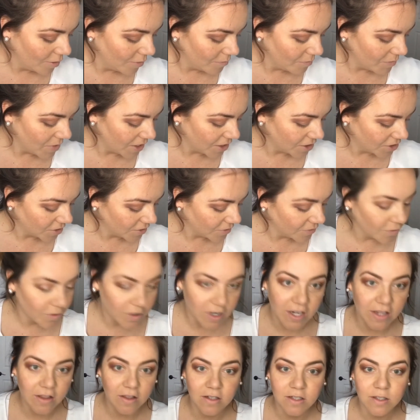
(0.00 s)
makes your
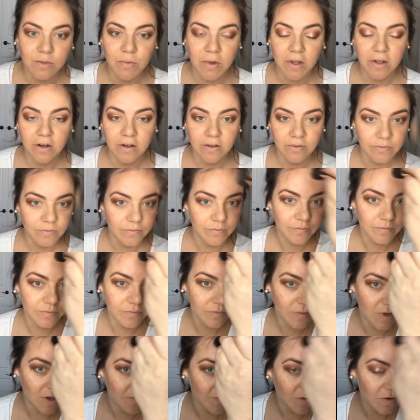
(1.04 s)
forehead look smaller.
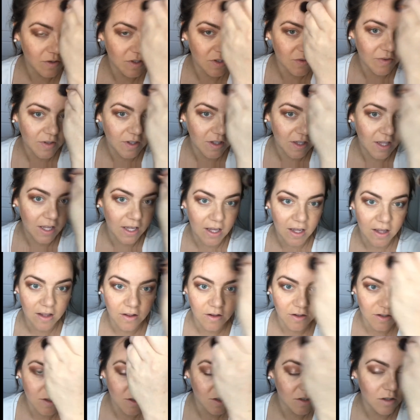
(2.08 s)
I've always felt like I
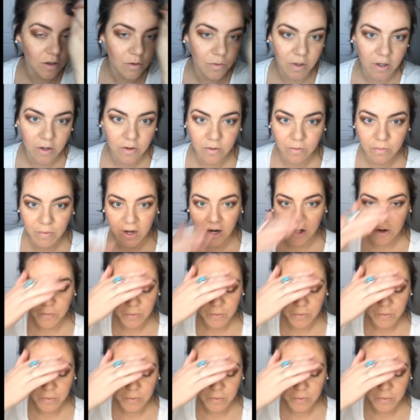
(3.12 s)
looked so weird with my hair